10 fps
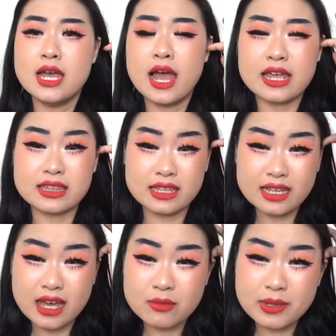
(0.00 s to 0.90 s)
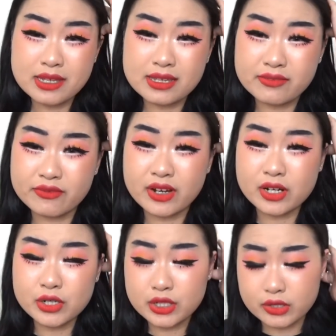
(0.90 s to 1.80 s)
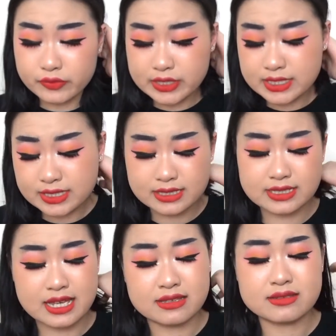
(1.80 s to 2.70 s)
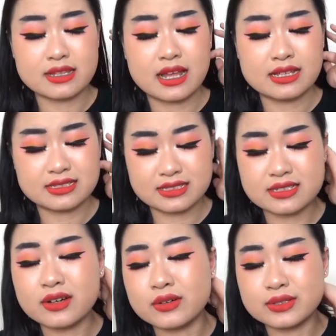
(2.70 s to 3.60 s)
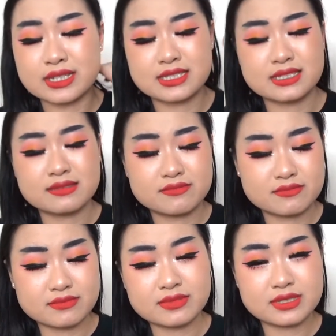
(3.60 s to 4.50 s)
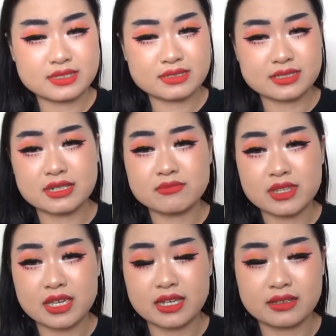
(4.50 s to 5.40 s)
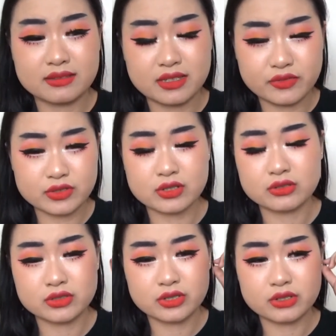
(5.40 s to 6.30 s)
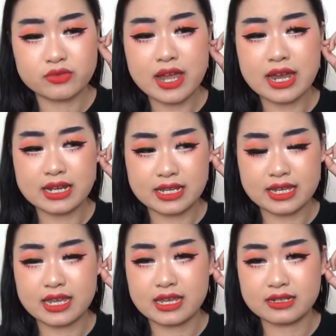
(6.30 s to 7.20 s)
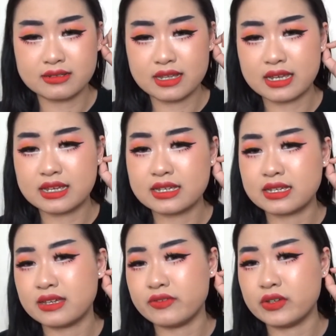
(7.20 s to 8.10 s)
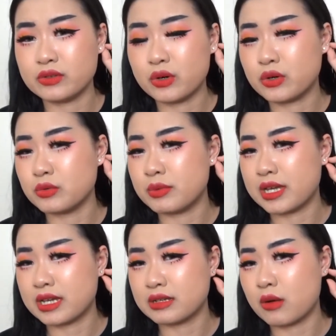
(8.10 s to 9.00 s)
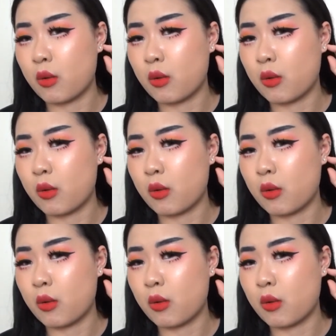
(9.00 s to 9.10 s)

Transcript: I think I'll be very nervous because I still, that's something, if you don't do it right, it can't like give you a whole big